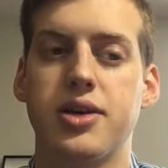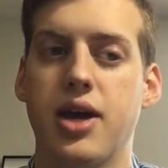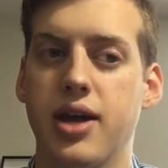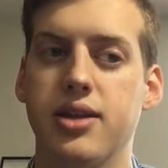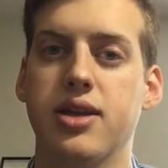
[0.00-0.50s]

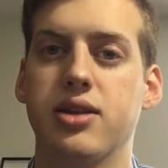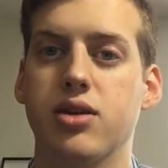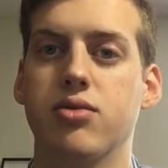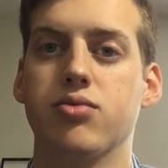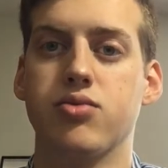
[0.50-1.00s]
and then
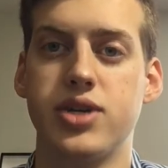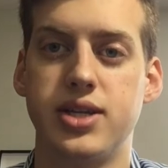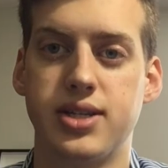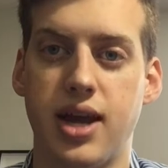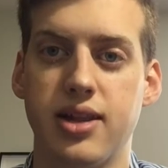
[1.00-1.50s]
they'll
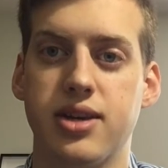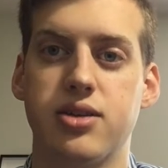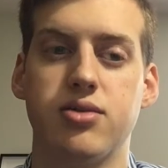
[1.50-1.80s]
resell it